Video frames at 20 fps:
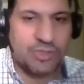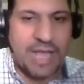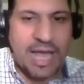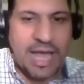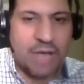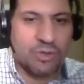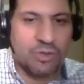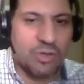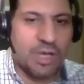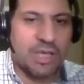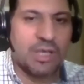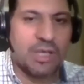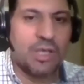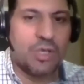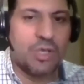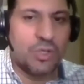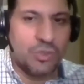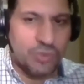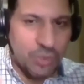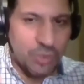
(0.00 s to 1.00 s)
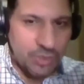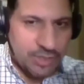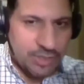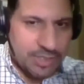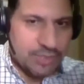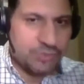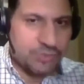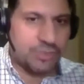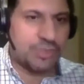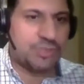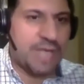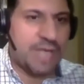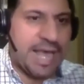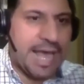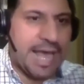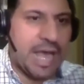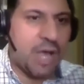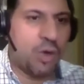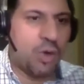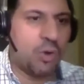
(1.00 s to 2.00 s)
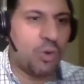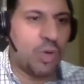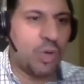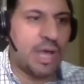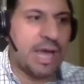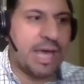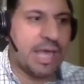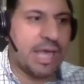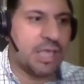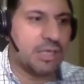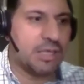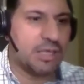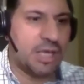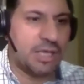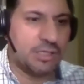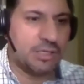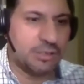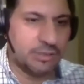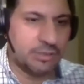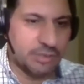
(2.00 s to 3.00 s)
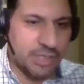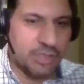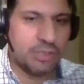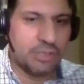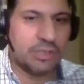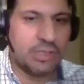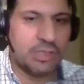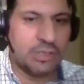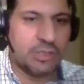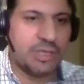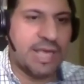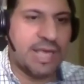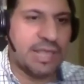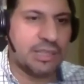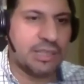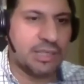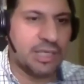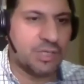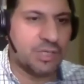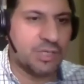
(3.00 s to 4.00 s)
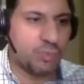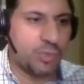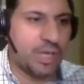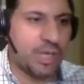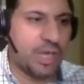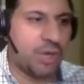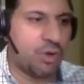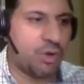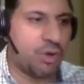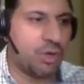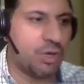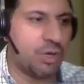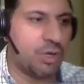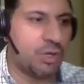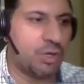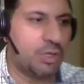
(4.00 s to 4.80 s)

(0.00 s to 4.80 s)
How do I? So this is how I literally look at things where